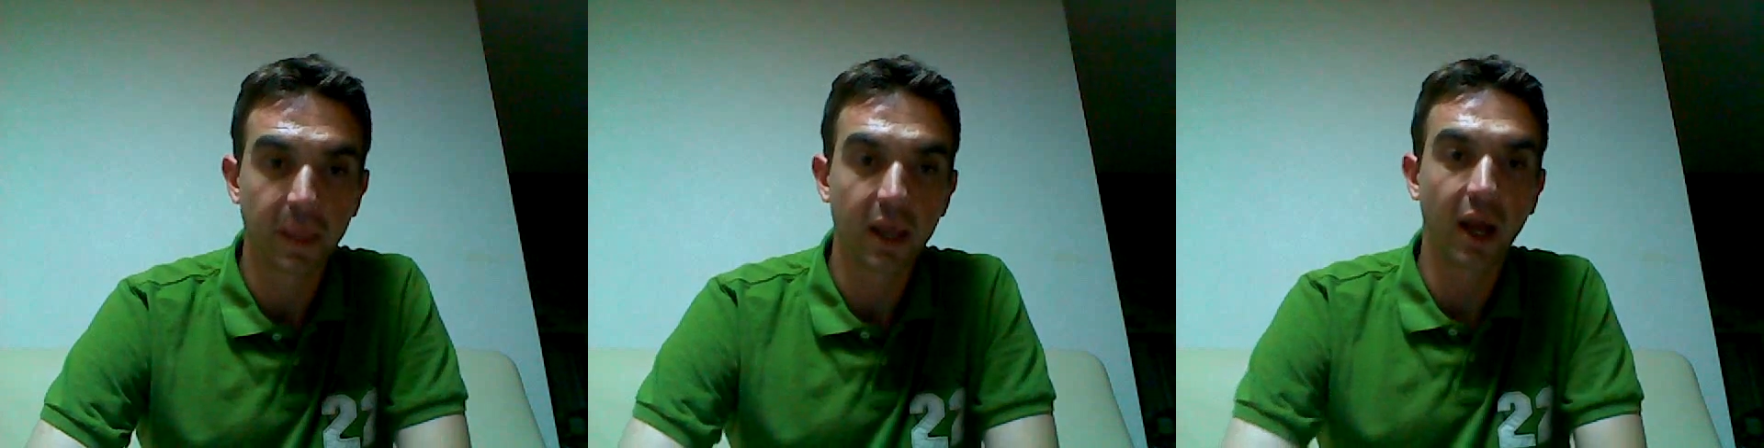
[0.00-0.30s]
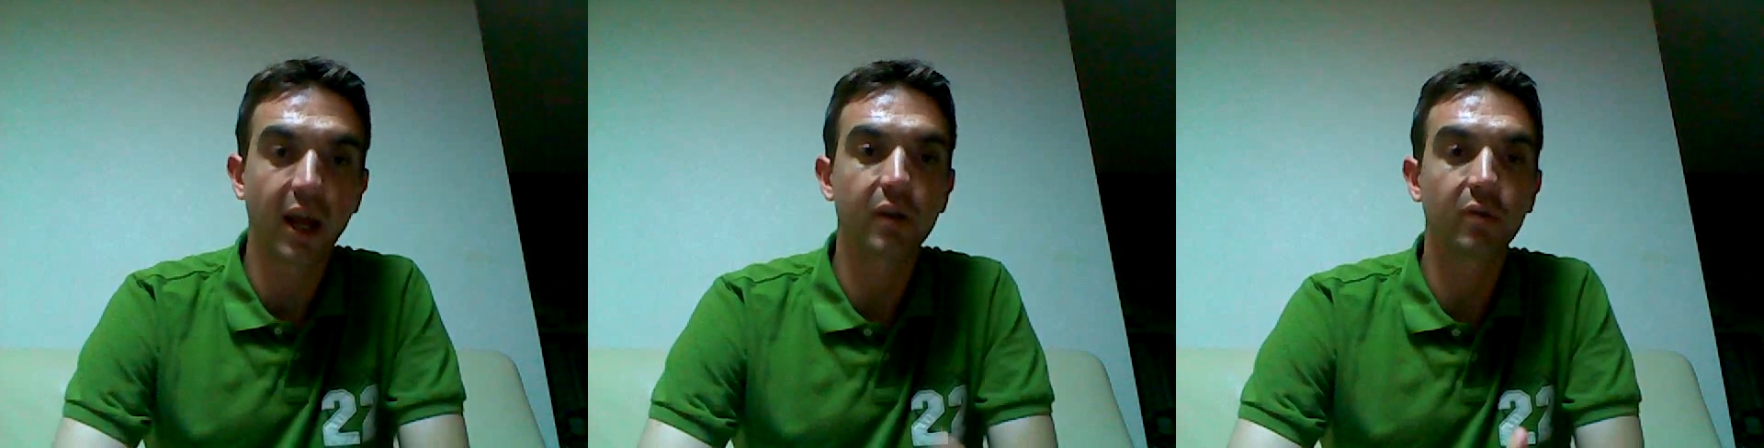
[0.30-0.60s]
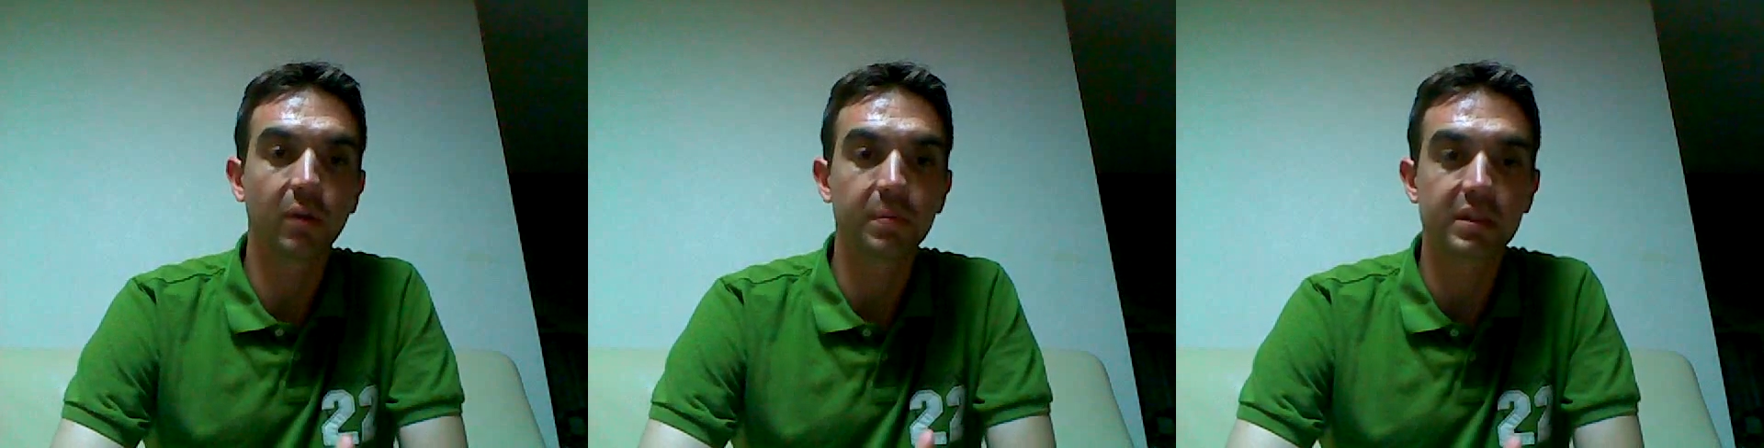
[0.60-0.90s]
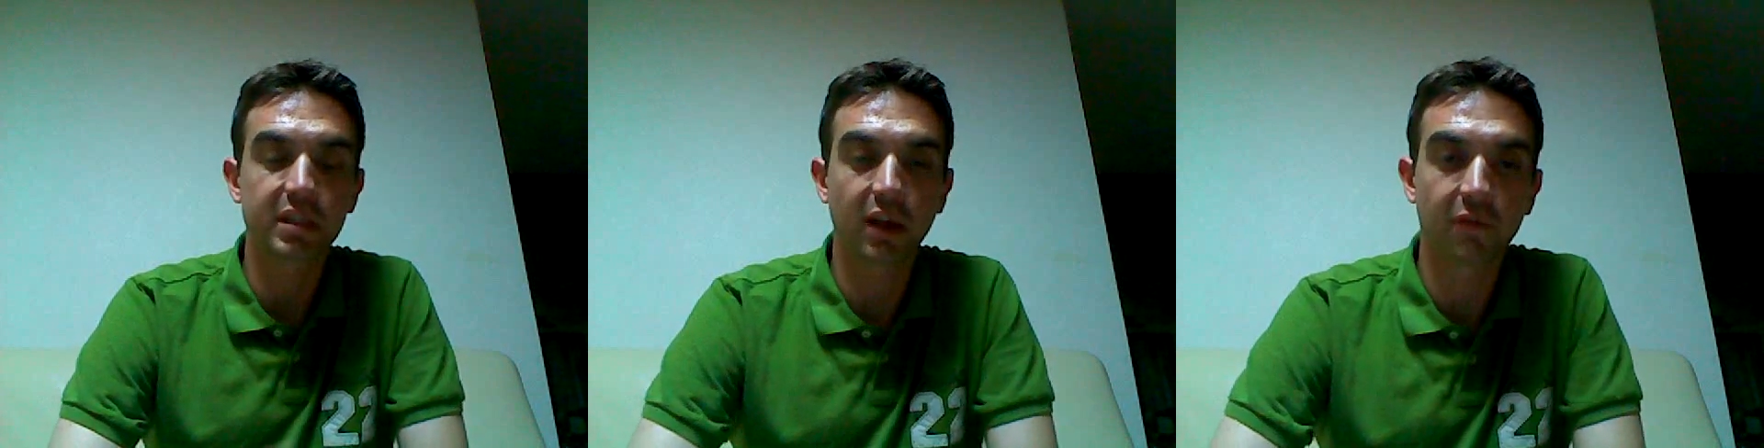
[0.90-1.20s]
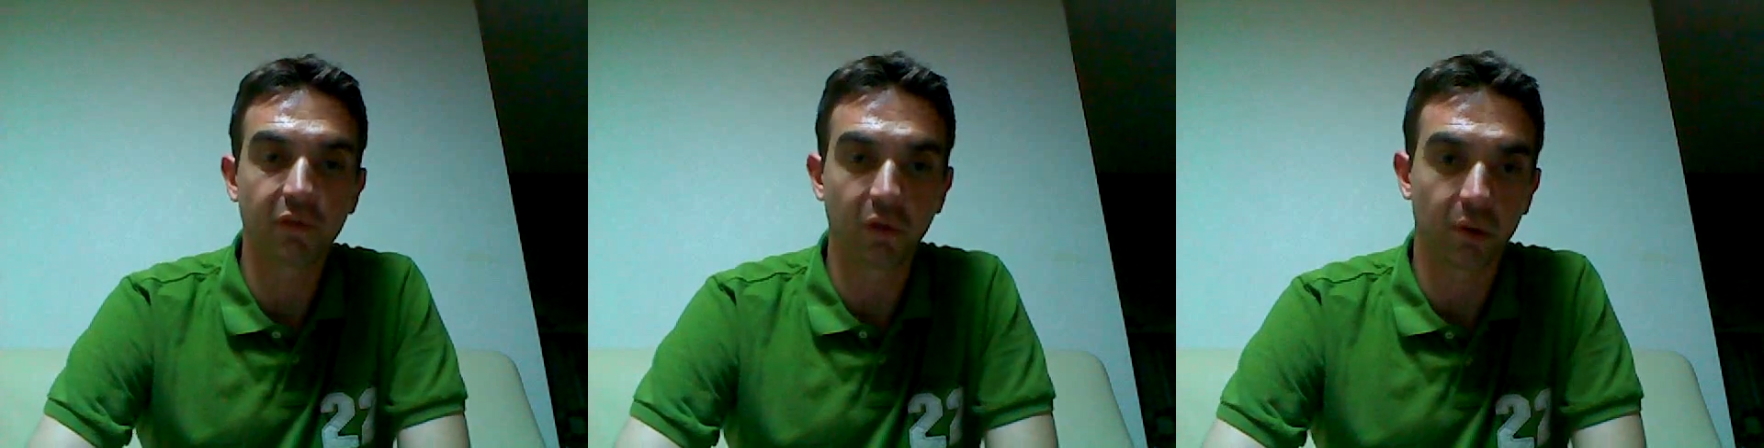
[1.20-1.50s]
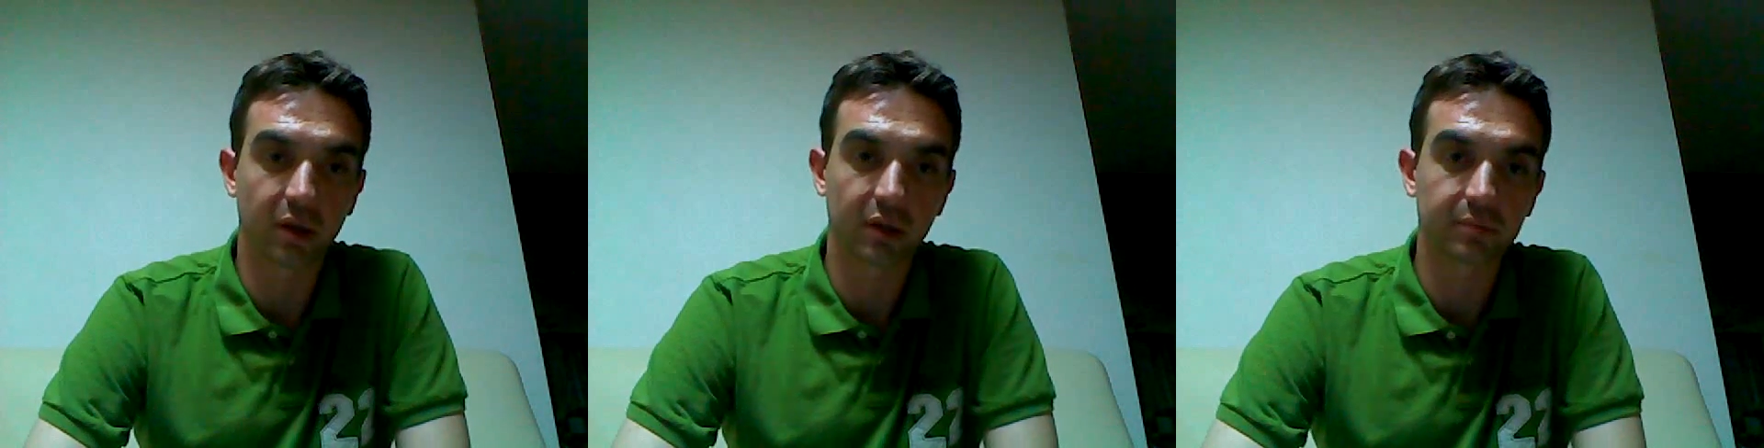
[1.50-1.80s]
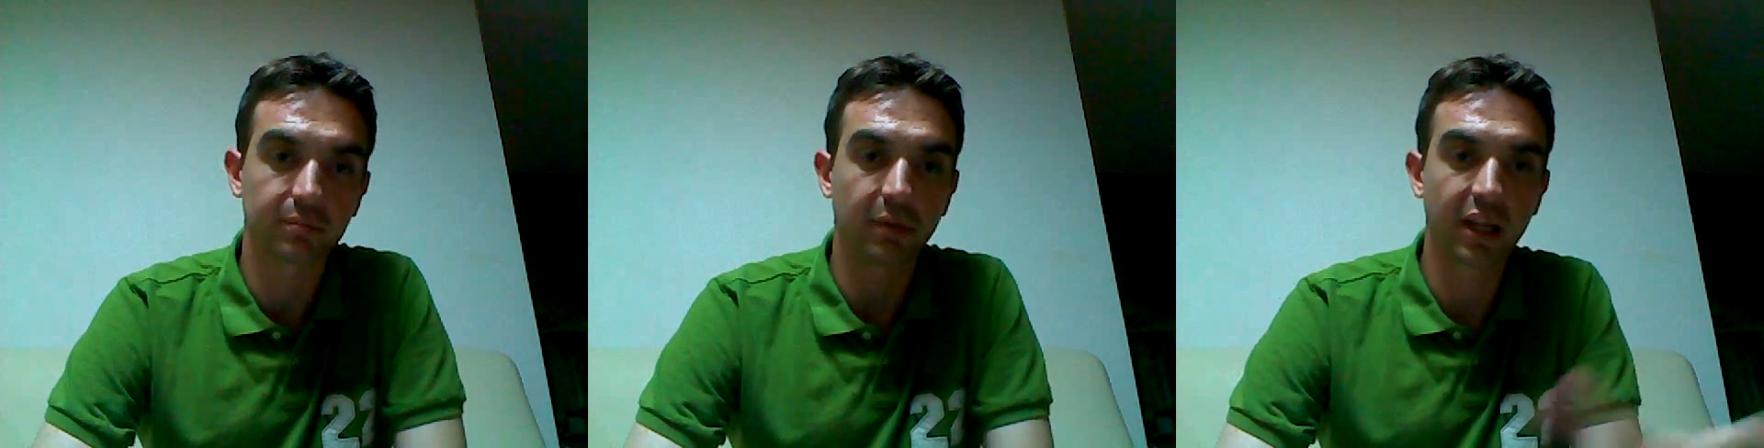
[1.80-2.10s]
I grew up in South Florida,
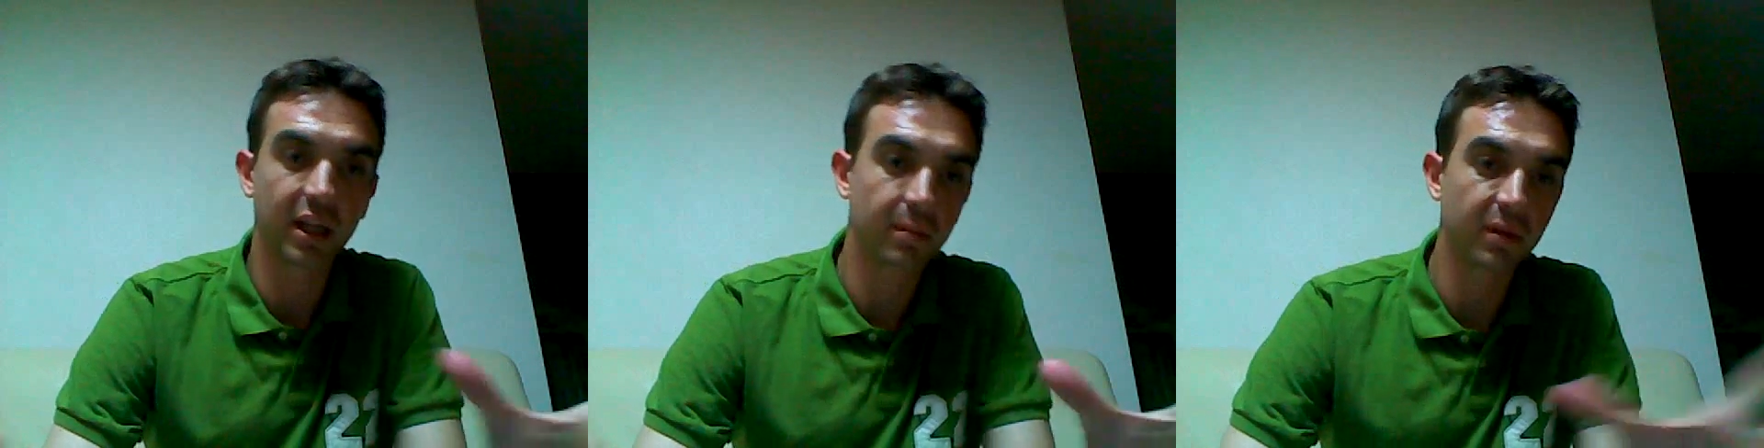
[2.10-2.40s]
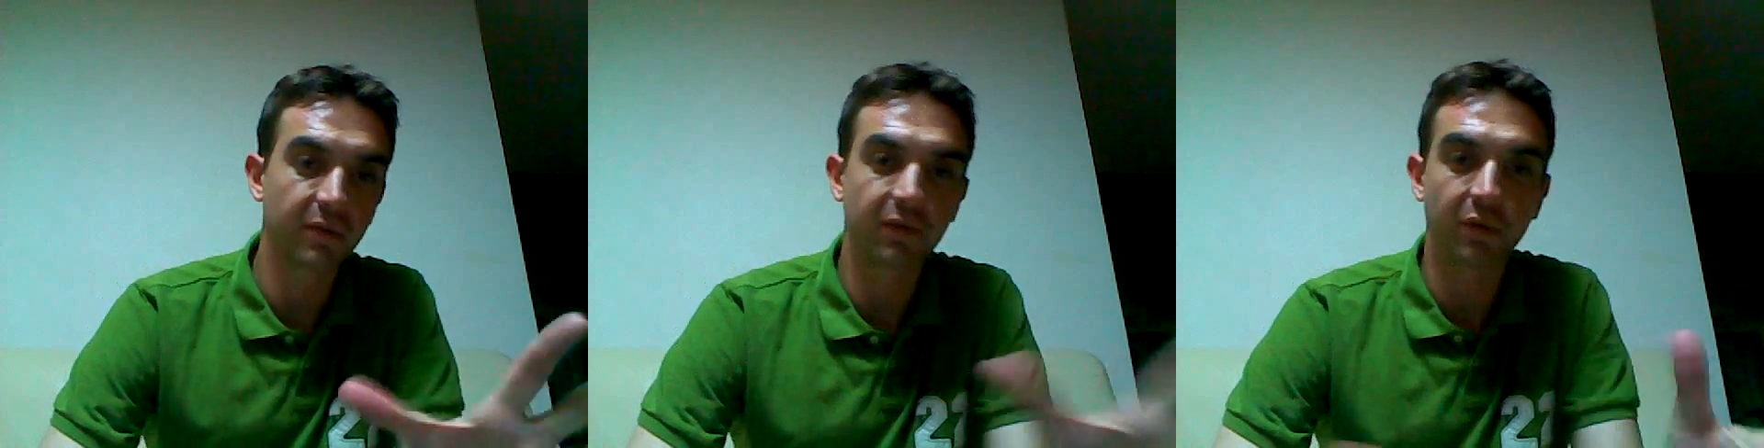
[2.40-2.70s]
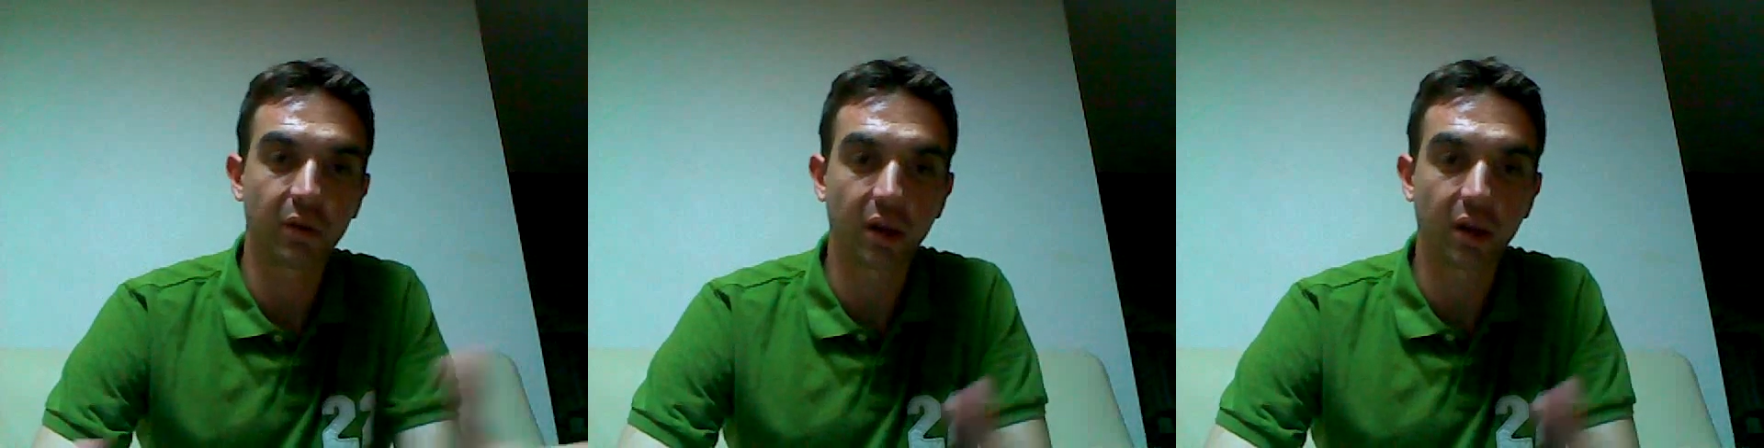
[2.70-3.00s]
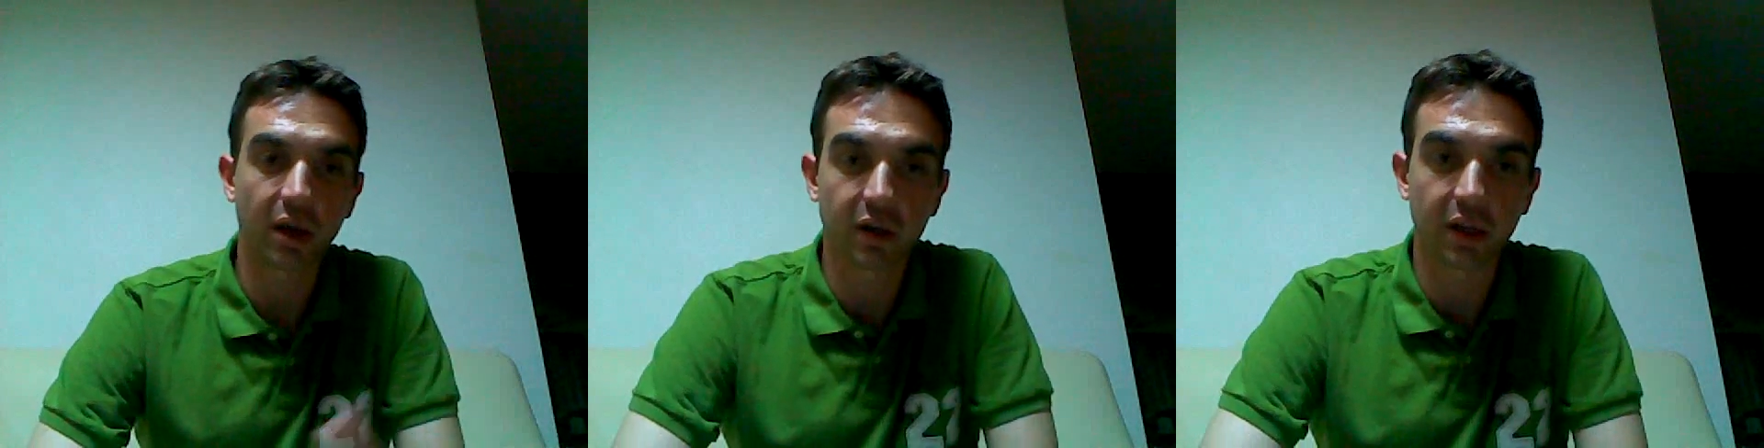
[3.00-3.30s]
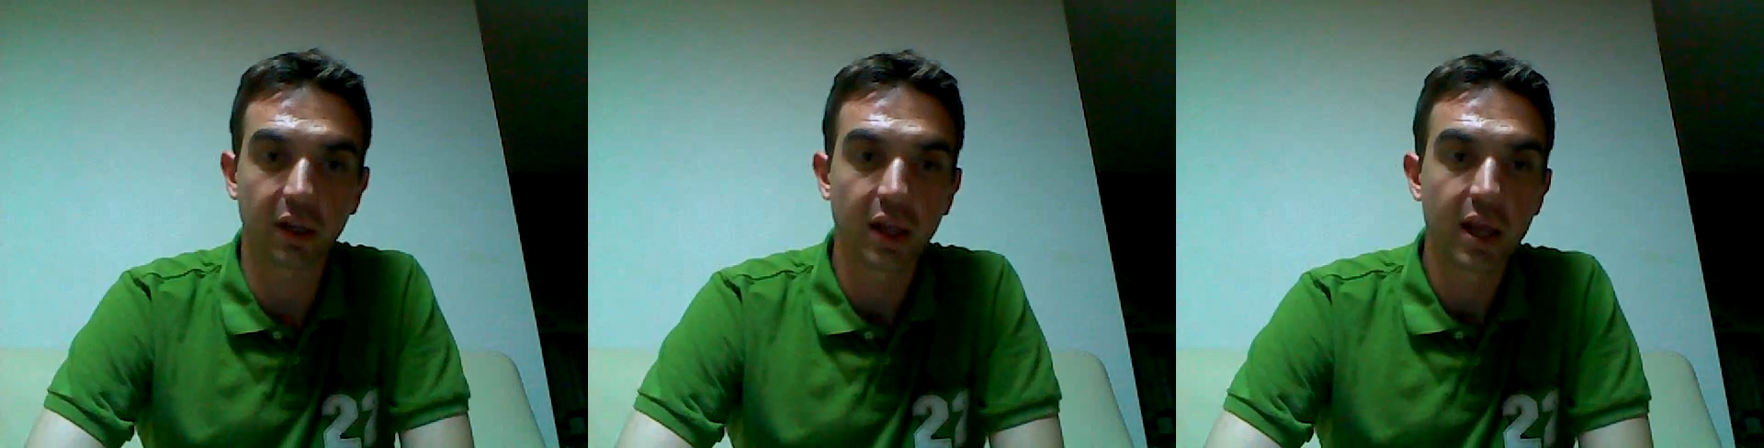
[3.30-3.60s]
Miami, Fort Lauderdale,